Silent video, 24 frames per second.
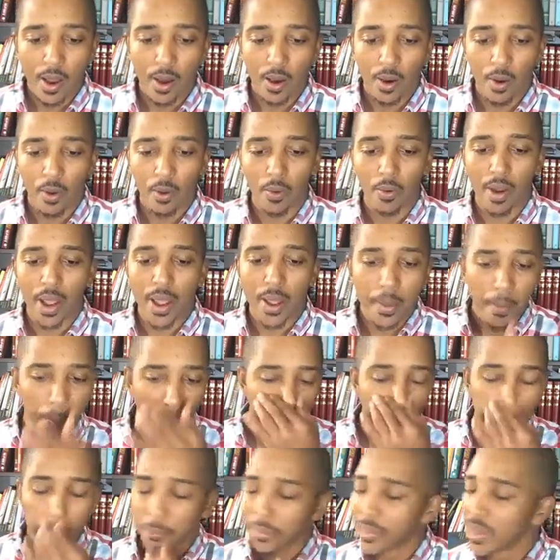All right.
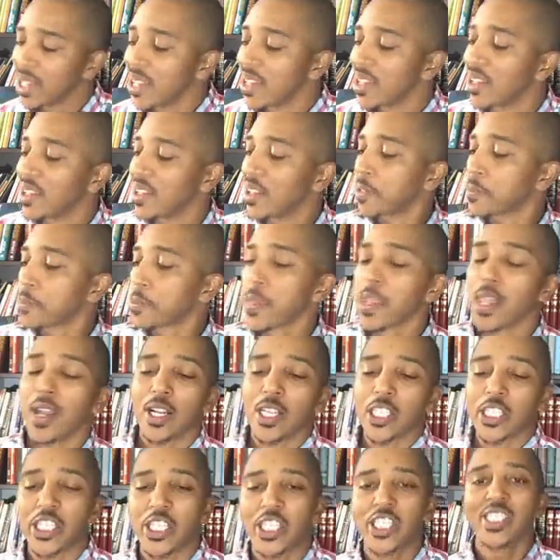
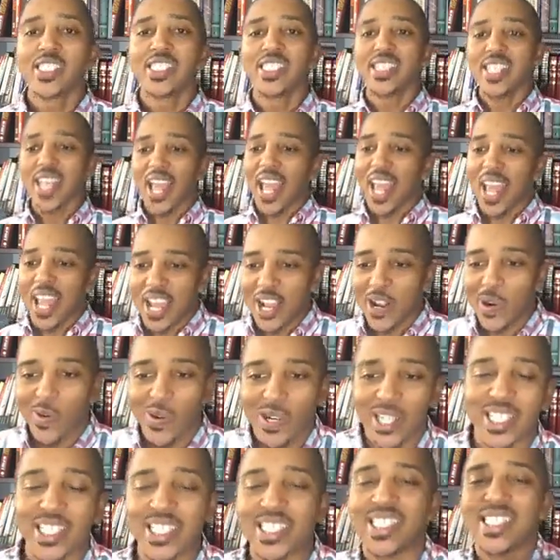Should a
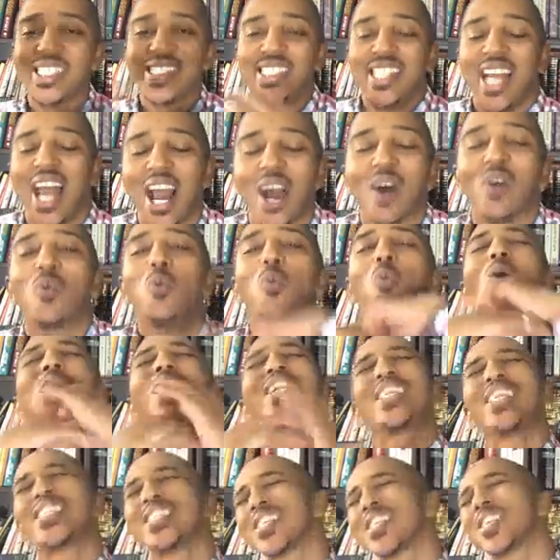Christian doubt? What
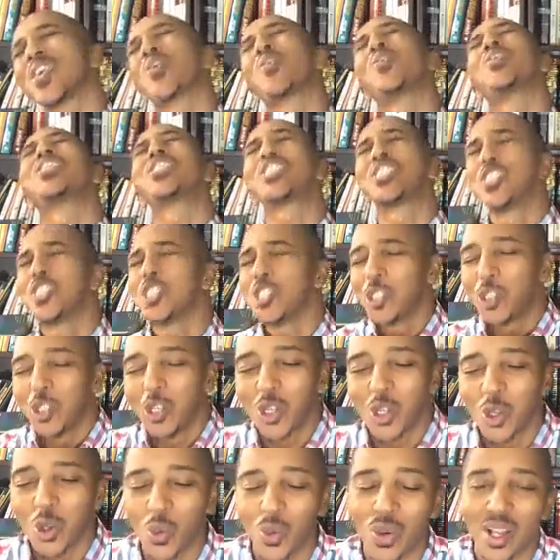does a Christian
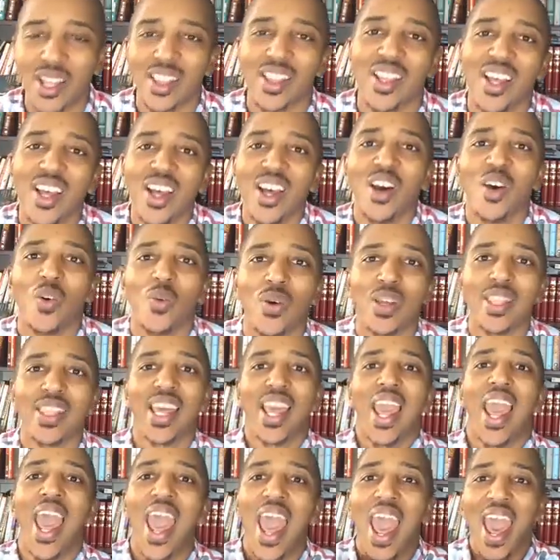do when, when they
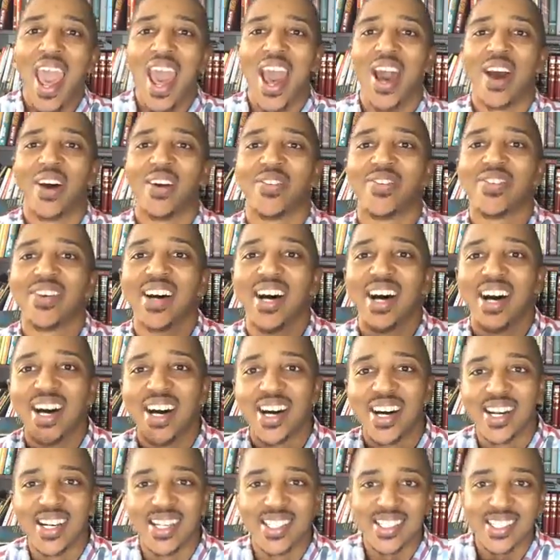have
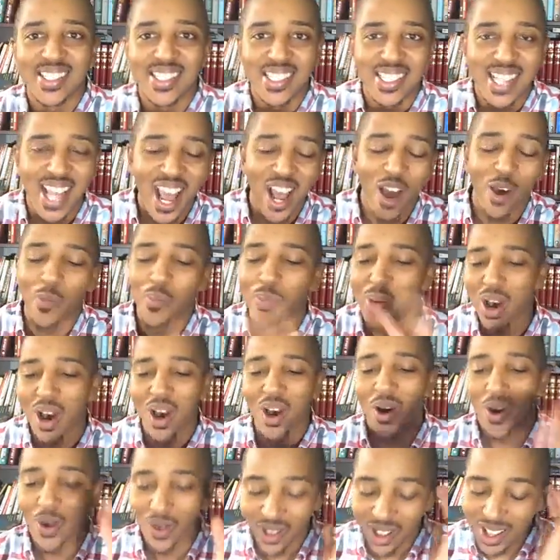uh, doubt?
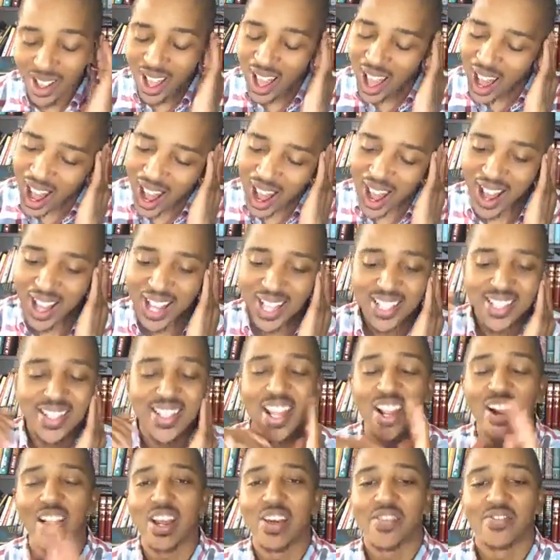Paul uh, is
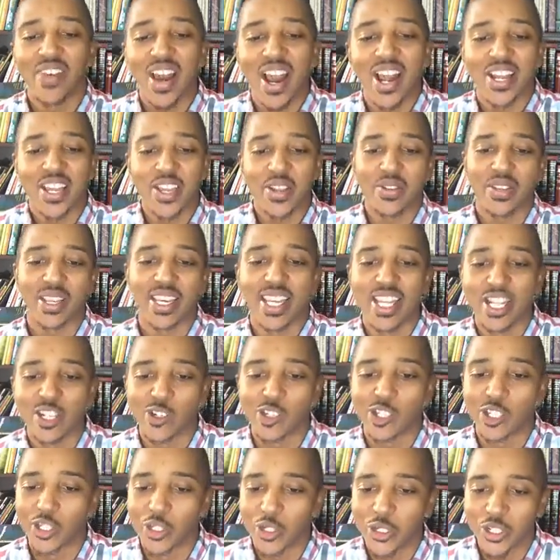there inviting you to
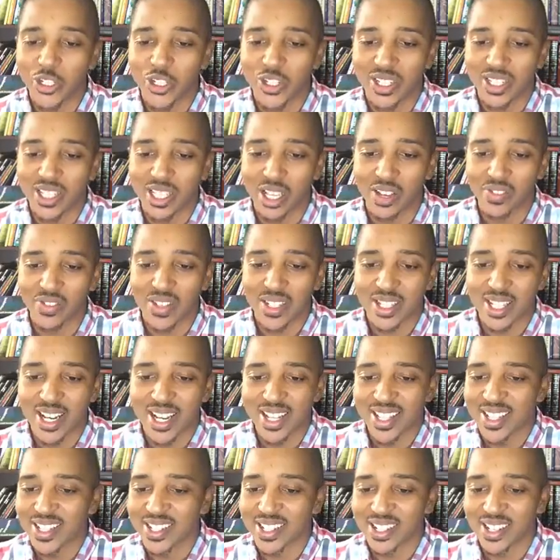introduce yourself as
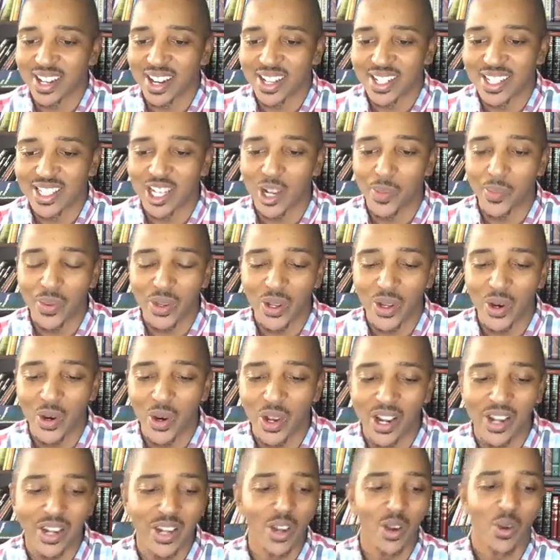others are, are jumping on.
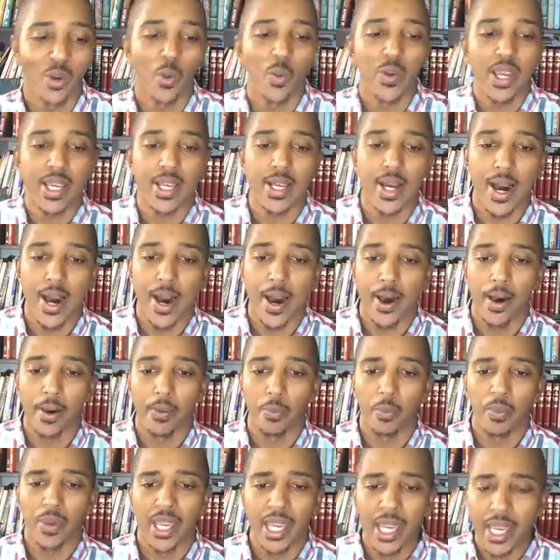I know we, um,
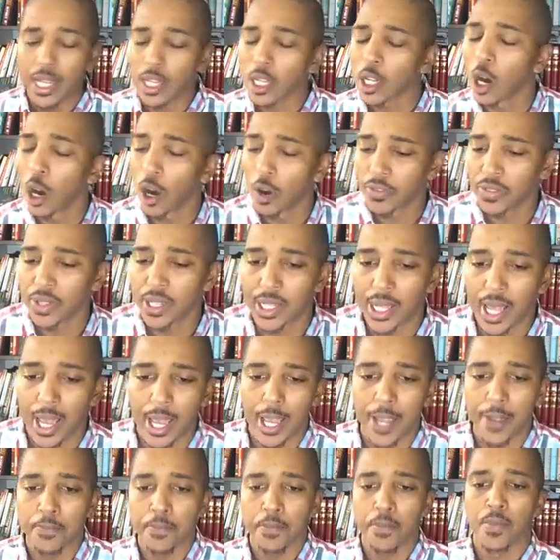we kicked off
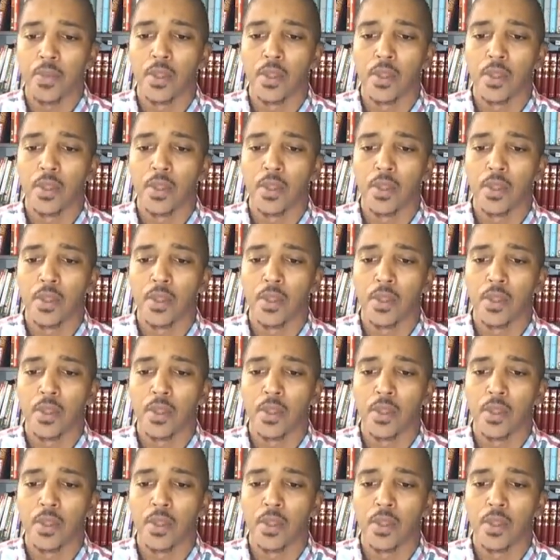today